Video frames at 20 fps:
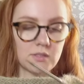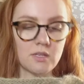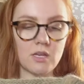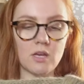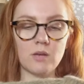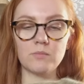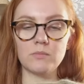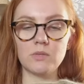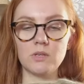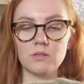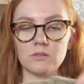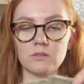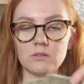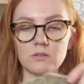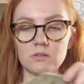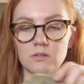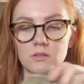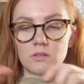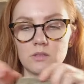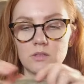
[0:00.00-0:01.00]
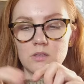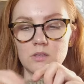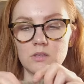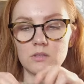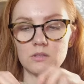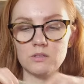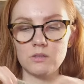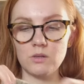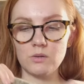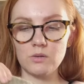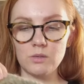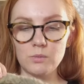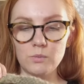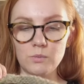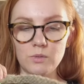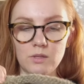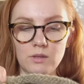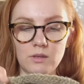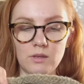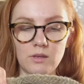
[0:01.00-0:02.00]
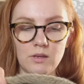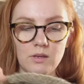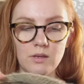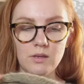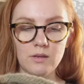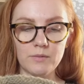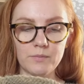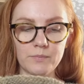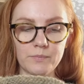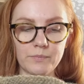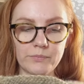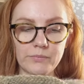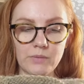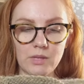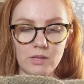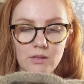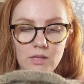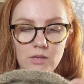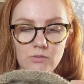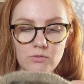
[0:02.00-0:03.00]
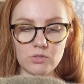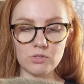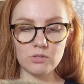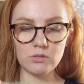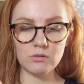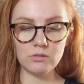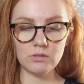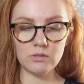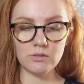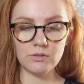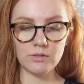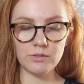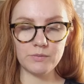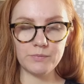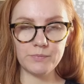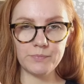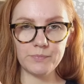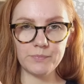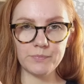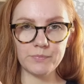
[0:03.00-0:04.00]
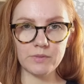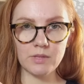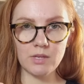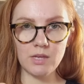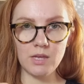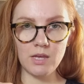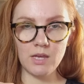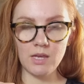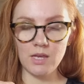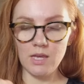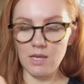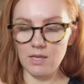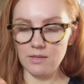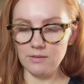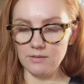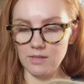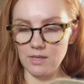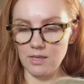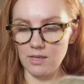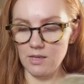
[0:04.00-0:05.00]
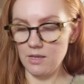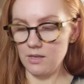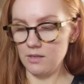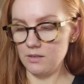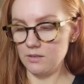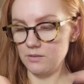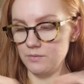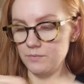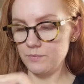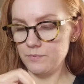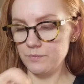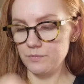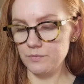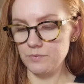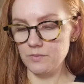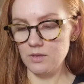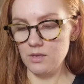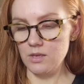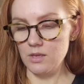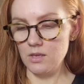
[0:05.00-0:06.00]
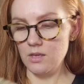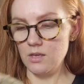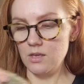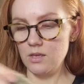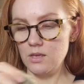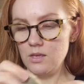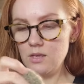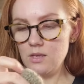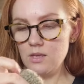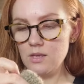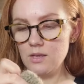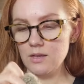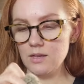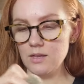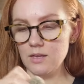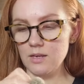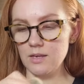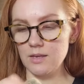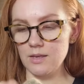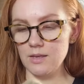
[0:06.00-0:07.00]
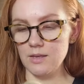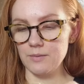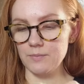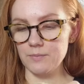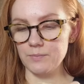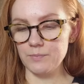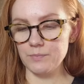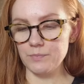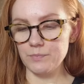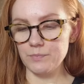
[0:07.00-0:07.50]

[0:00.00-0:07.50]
So I'm just started with the left shoulder, and then I'm gonna